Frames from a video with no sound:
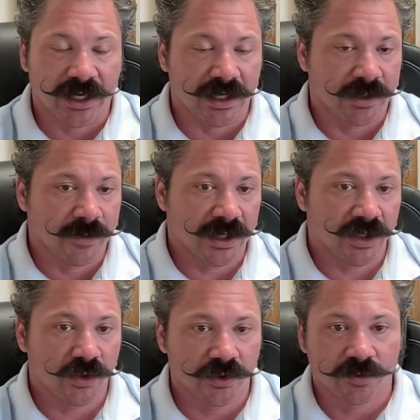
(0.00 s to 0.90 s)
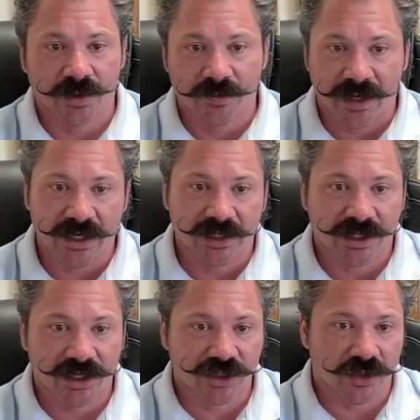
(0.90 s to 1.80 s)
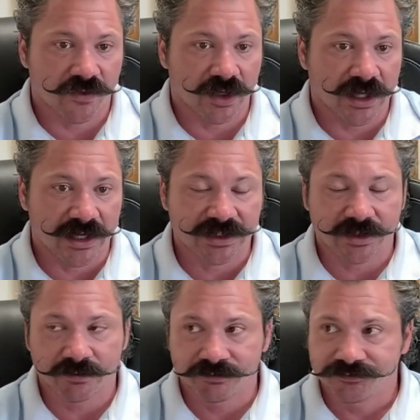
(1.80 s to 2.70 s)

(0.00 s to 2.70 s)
Anybody who's been paying attention over the last,